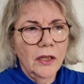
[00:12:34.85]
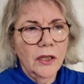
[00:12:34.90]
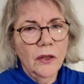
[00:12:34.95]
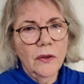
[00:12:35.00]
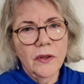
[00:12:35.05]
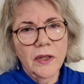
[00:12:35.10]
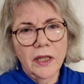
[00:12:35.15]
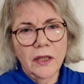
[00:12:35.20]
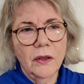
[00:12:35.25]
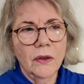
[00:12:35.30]

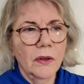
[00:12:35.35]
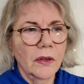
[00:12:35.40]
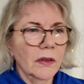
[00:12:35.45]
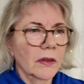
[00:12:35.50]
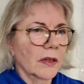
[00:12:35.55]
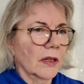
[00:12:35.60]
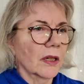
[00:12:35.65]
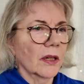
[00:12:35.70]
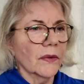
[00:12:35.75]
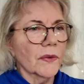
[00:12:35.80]
You think you
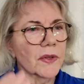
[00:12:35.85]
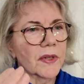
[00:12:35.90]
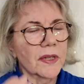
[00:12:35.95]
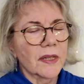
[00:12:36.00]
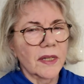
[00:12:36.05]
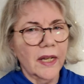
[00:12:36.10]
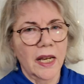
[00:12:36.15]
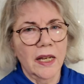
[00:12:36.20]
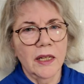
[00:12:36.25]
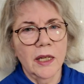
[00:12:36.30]
can,
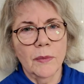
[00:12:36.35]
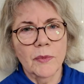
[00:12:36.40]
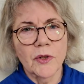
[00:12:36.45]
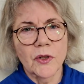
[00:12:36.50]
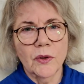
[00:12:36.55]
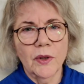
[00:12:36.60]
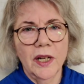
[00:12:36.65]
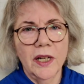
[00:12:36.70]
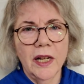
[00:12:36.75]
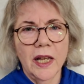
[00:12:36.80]
stand up
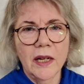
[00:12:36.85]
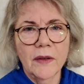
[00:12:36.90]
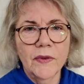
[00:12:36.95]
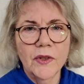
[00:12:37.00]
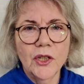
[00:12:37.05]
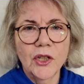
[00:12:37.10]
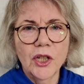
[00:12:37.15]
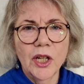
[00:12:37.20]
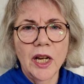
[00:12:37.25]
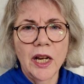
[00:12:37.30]
straight out of
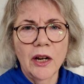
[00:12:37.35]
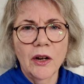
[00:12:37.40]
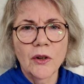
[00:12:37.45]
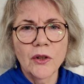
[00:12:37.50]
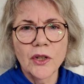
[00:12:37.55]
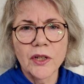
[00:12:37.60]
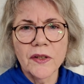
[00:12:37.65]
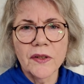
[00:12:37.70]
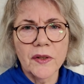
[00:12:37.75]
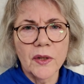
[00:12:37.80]
a chair
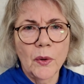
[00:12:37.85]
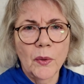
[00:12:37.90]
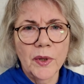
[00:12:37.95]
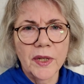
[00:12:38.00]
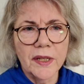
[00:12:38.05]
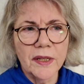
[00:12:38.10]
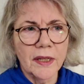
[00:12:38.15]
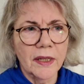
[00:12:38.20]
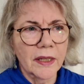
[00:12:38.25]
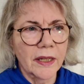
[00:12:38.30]
just so
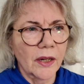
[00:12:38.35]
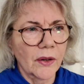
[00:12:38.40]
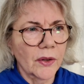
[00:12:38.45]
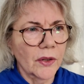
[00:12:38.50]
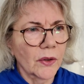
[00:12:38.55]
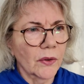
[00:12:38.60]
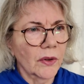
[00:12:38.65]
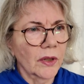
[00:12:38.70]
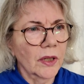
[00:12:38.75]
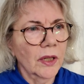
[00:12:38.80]
easily, or
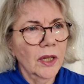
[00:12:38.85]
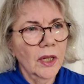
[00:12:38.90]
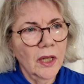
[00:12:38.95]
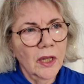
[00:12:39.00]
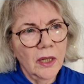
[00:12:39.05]
you can